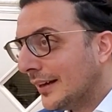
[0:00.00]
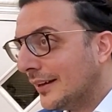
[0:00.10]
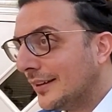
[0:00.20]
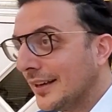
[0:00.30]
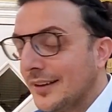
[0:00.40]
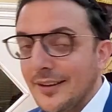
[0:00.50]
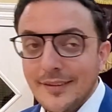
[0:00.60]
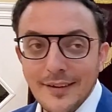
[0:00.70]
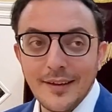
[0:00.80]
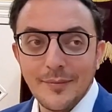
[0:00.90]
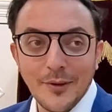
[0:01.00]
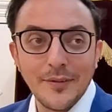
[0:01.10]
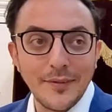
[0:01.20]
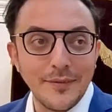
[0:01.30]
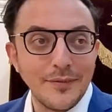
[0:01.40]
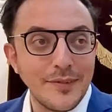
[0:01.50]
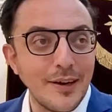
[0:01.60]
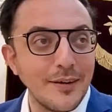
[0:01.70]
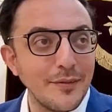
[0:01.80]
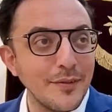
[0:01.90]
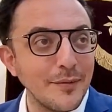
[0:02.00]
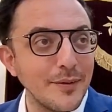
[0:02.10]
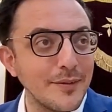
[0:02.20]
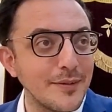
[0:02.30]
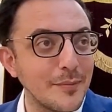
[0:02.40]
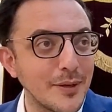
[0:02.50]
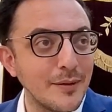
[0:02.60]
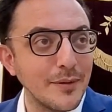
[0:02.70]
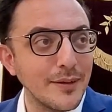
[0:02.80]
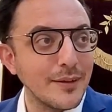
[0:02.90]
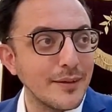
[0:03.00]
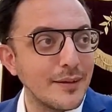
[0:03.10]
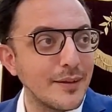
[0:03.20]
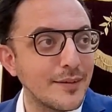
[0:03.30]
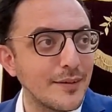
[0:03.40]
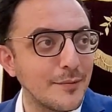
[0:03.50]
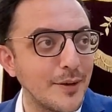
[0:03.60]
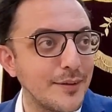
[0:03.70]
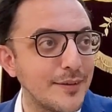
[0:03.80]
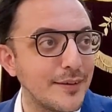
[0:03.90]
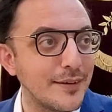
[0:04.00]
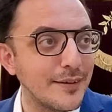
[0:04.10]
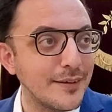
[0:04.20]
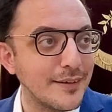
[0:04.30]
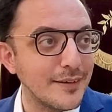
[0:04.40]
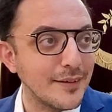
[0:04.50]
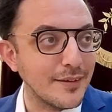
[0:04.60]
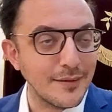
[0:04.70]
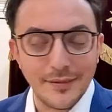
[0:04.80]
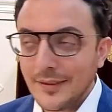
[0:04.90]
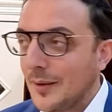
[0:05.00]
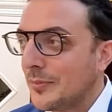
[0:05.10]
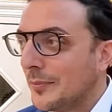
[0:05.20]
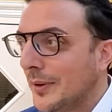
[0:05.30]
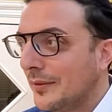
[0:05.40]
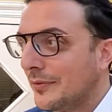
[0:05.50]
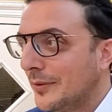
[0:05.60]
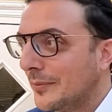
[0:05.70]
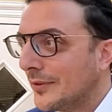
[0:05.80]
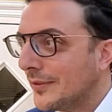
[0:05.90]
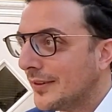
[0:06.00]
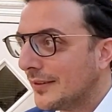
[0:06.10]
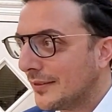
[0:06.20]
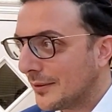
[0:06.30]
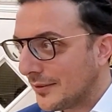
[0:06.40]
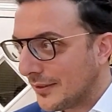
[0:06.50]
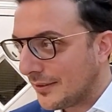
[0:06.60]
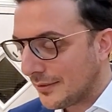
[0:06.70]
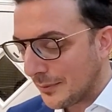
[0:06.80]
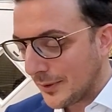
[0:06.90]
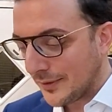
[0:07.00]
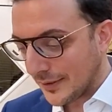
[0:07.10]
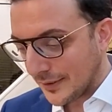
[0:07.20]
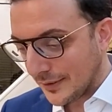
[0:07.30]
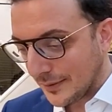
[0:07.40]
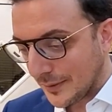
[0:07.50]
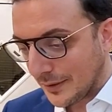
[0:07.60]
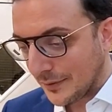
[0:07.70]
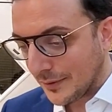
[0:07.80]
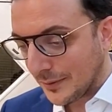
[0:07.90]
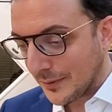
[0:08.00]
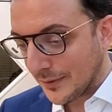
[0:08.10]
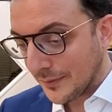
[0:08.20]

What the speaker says: Thank God today, most of charity fundraisers are becoming clicks on Raise It and these other types of platforms, so it saves organizations from wasting tons of money for no reason.